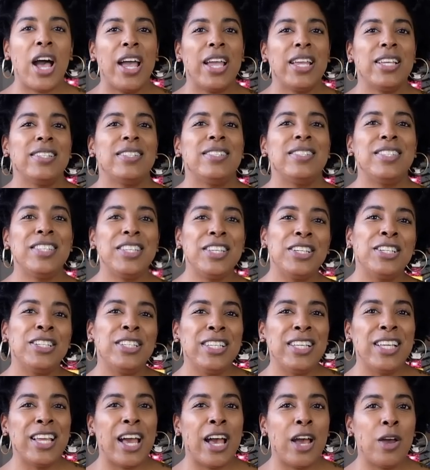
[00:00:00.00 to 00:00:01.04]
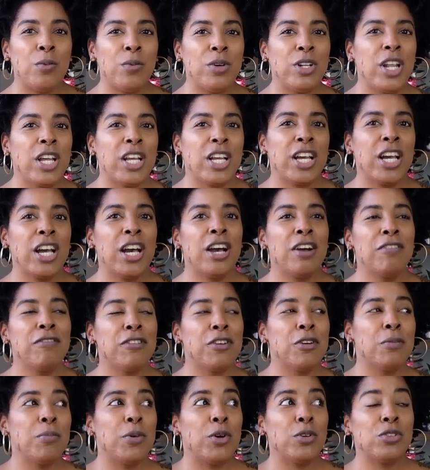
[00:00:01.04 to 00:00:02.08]
Ideally, I would
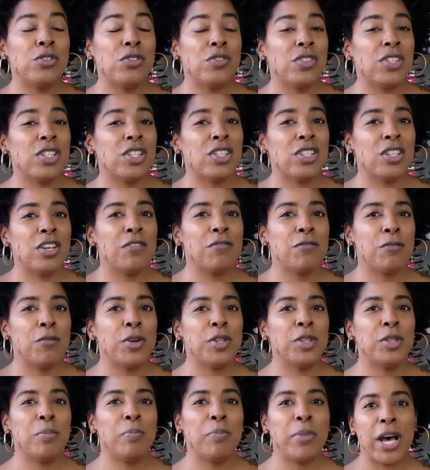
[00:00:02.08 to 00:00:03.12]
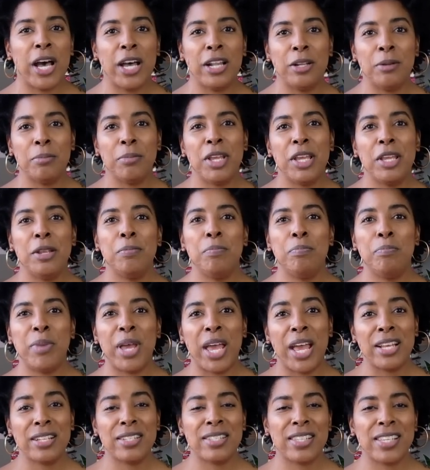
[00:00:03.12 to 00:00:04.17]
cover most of the stuff on the bottom in
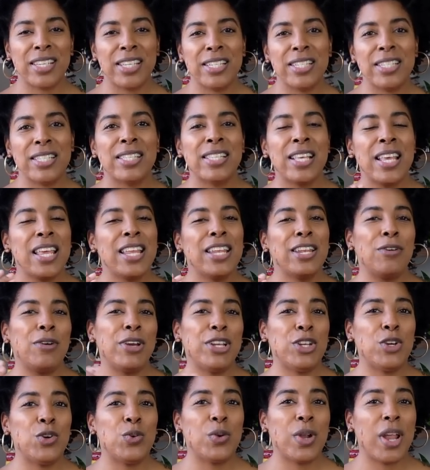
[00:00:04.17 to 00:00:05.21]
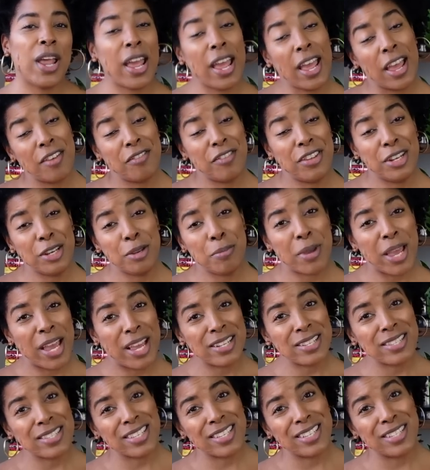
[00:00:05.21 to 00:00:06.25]
baskets. Now, I don't have any
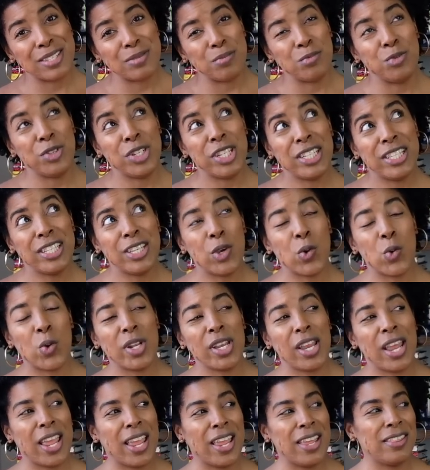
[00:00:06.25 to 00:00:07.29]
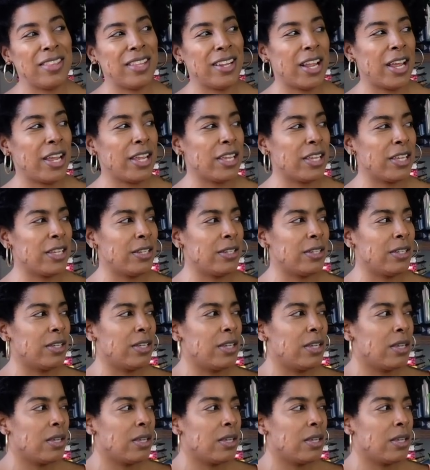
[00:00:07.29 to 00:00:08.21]
baskets really on hand that I can